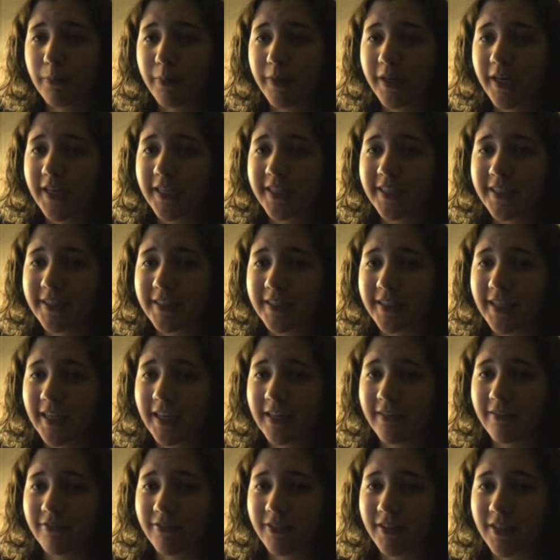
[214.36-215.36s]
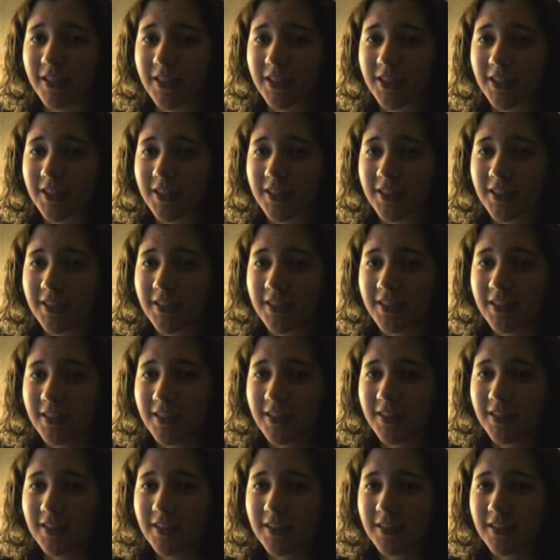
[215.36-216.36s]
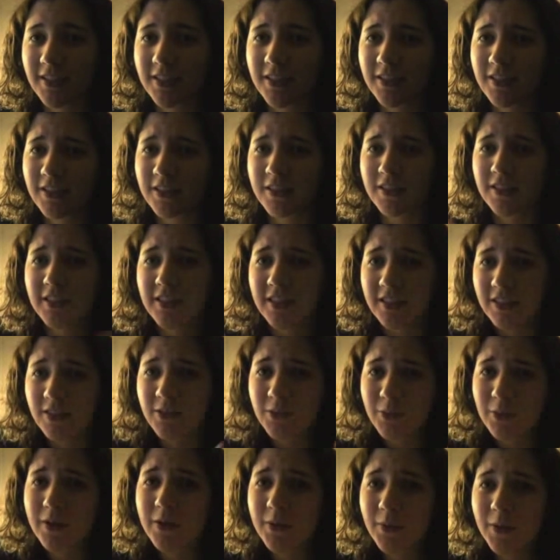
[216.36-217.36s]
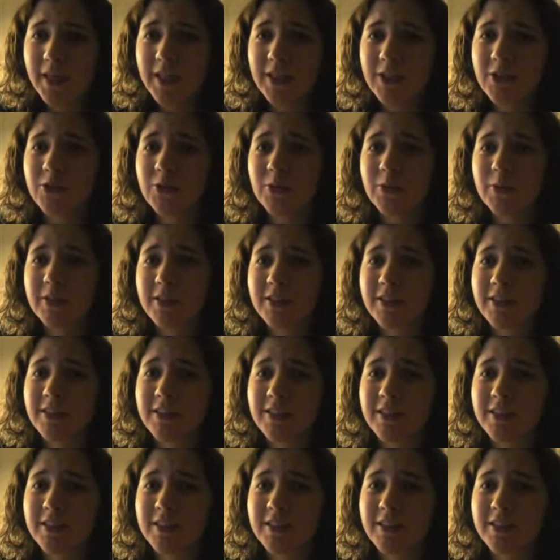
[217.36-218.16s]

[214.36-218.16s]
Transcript: but I just can't finish it. What do I do?